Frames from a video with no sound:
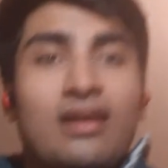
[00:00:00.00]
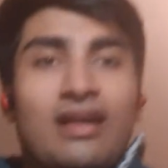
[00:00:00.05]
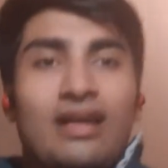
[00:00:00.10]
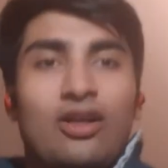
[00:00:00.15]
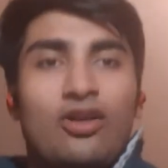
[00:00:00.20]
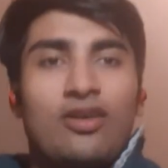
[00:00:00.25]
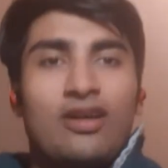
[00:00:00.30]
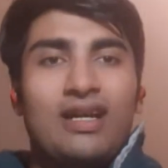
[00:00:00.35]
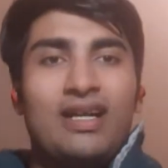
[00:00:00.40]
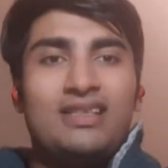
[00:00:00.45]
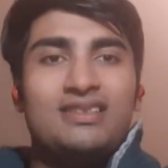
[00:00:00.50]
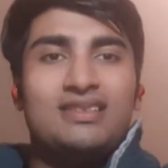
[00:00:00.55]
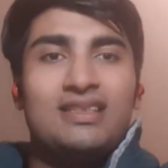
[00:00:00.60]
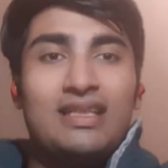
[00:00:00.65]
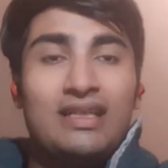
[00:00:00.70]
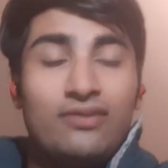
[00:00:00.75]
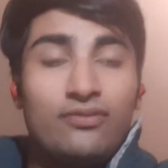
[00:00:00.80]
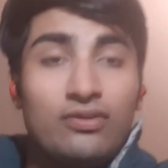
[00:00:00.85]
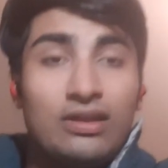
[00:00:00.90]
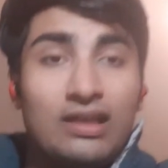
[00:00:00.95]
Hello guys
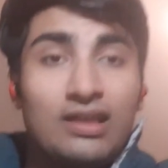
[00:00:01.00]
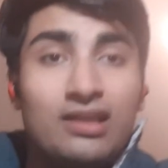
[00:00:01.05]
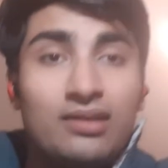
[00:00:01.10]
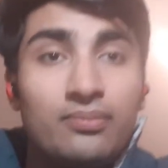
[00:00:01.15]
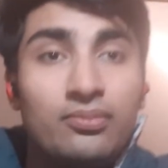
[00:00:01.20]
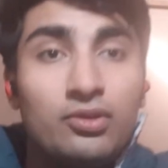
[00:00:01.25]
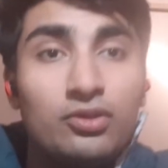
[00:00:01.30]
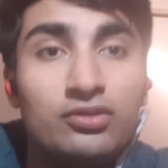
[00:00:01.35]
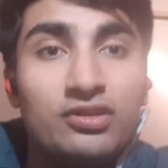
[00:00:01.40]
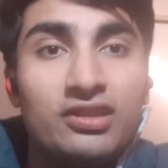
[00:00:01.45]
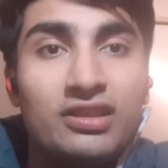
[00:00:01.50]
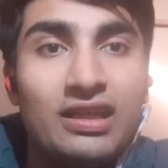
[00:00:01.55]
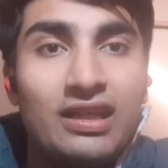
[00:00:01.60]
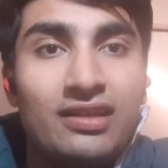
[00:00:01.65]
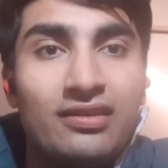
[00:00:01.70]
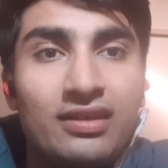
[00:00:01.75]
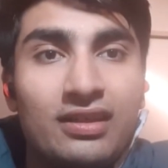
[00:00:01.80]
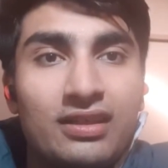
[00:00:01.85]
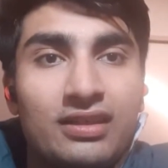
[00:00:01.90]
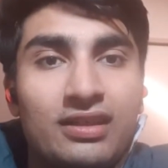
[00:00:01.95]
and welcome to the
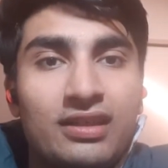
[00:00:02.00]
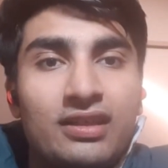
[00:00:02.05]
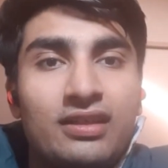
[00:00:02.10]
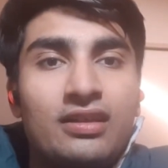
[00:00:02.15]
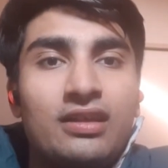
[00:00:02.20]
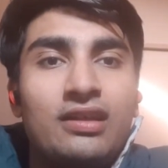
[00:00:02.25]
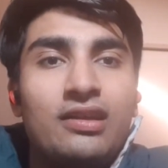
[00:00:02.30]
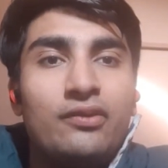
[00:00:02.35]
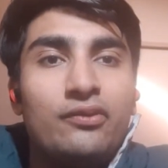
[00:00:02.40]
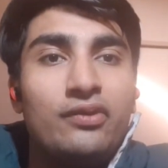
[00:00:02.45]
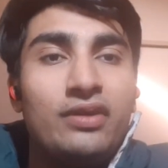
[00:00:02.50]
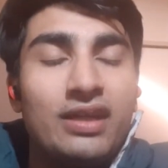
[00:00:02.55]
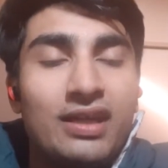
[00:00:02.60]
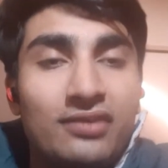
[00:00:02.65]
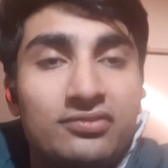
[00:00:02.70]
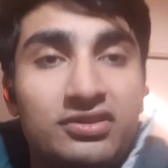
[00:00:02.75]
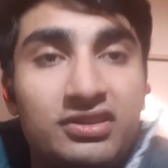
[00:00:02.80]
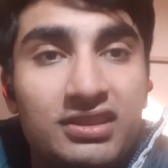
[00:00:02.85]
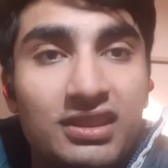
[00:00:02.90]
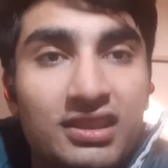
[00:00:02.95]
Direct Hit. We
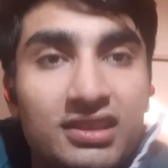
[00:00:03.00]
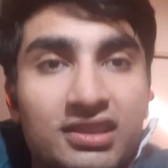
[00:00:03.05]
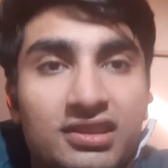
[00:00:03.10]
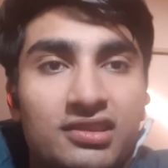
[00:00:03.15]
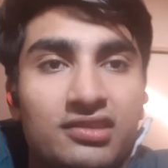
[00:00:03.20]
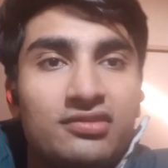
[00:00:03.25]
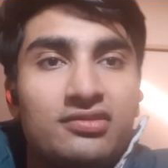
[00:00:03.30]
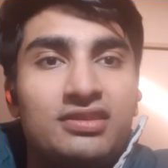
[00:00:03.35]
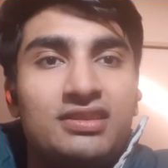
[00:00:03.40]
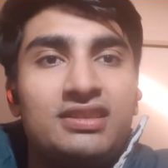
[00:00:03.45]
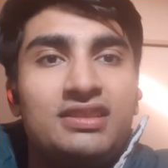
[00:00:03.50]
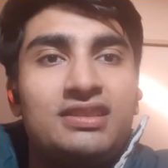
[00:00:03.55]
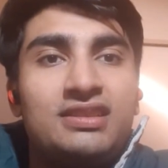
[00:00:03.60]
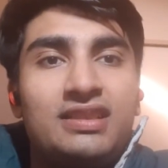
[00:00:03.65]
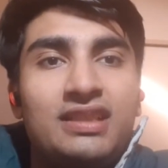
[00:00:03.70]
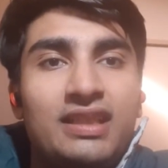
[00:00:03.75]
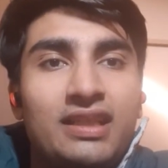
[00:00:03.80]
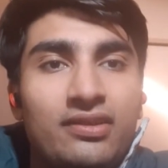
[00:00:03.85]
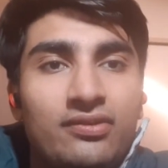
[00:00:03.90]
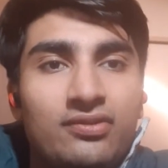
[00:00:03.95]
have just
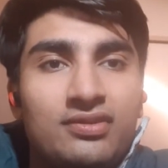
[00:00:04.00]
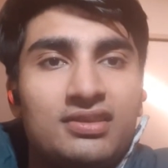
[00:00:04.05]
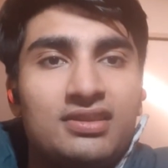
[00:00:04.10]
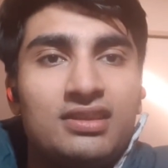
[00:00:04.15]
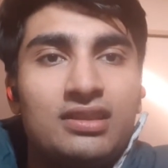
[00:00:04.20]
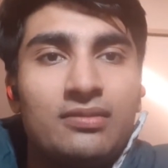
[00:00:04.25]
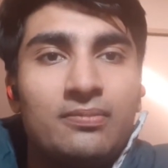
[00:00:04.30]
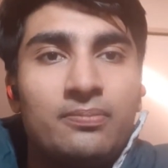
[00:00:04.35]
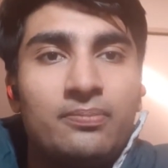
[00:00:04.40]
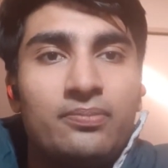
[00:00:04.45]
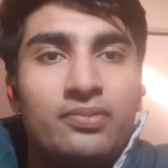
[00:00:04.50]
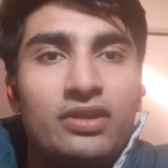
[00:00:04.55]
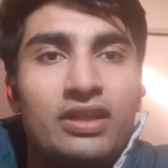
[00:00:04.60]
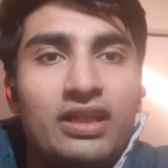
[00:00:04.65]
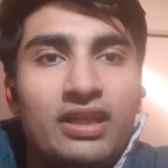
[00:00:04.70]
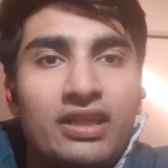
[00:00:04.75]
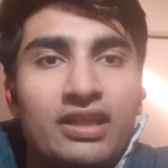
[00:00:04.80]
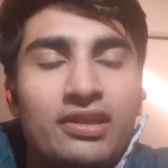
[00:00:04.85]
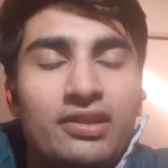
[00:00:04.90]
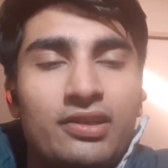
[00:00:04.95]
received some
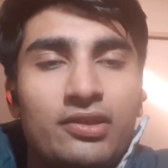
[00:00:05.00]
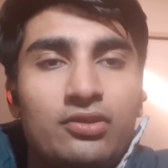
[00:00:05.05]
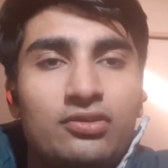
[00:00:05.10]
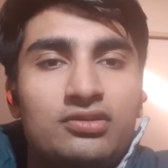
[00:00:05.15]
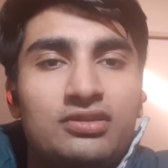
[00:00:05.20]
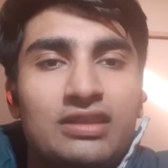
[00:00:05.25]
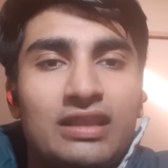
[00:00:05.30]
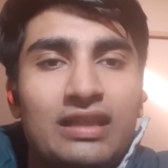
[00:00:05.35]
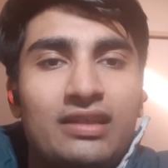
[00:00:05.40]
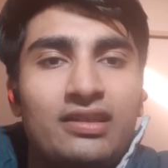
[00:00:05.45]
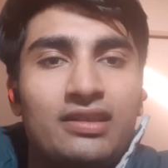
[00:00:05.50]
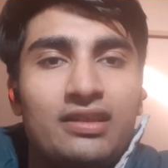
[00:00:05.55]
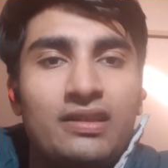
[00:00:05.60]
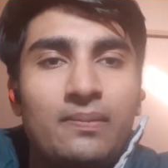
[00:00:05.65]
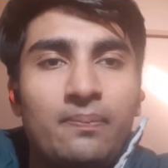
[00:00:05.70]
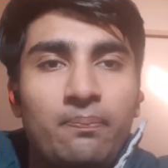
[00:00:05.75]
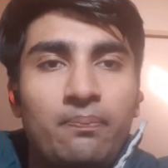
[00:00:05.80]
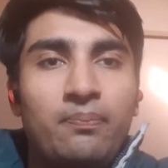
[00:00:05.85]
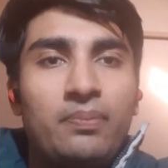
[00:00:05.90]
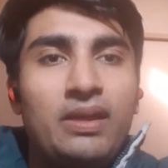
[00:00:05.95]
breaking news that
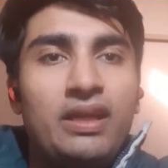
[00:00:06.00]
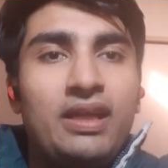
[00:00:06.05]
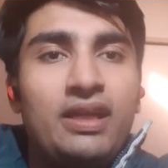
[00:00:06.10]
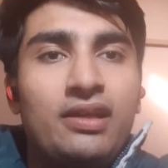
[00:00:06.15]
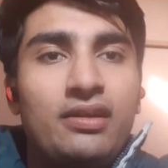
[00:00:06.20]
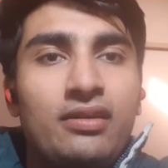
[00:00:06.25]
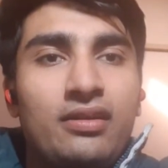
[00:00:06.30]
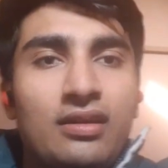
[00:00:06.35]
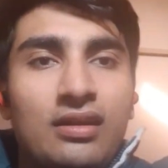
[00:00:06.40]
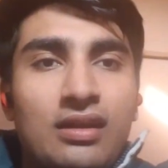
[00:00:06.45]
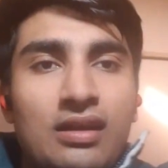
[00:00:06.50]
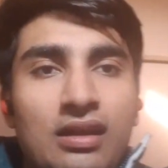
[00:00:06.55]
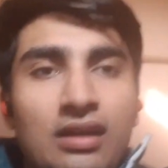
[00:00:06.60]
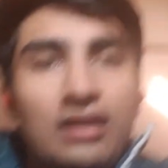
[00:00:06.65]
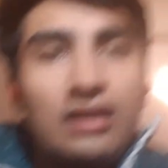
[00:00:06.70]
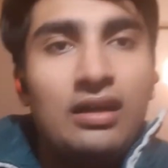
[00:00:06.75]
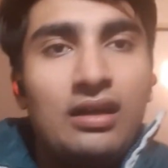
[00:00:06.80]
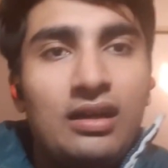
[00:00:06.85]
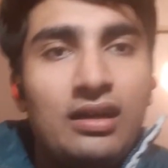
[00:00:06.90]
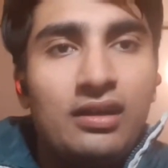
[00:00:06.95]
Tim Paine
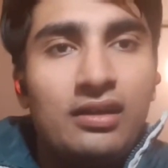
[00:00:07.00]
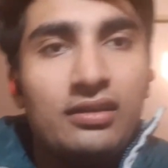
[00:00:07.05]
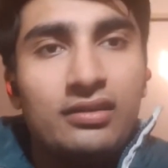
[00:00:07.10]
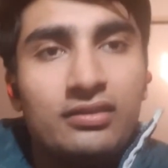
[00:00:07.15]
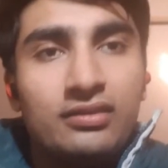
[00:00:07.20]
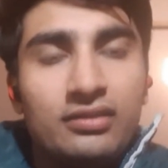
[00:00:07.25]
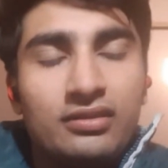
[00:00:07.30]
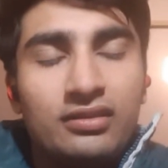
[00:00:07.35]
uh,